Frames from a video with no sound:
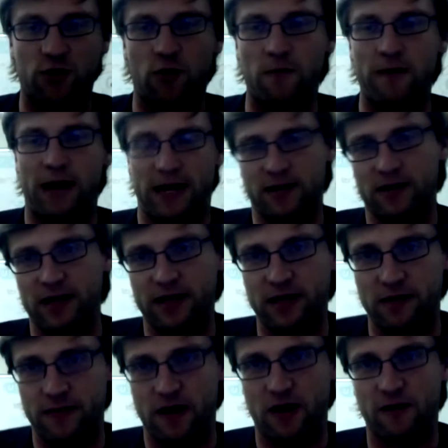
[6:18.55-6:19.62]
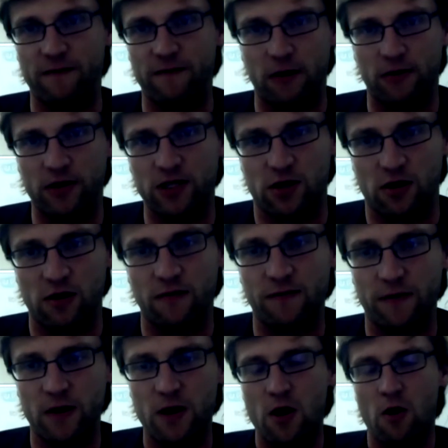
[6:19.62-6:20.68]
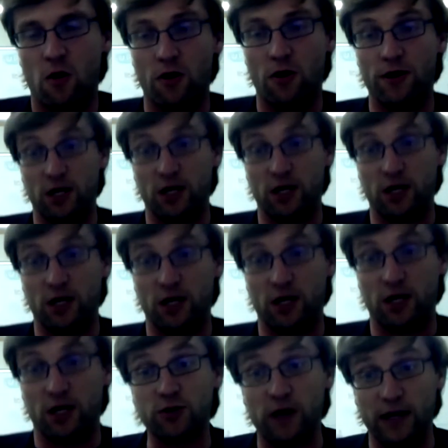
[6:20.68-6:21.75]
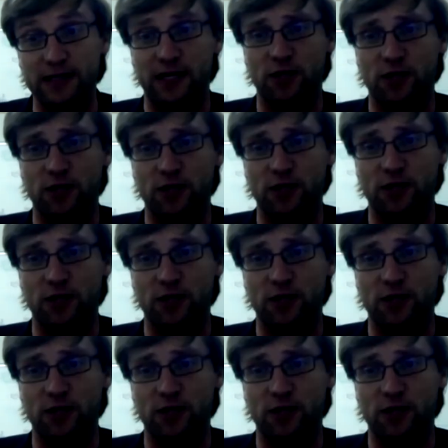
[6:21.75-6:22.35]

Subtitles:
bank like the American Federal Reserve or the Australian Central Bank.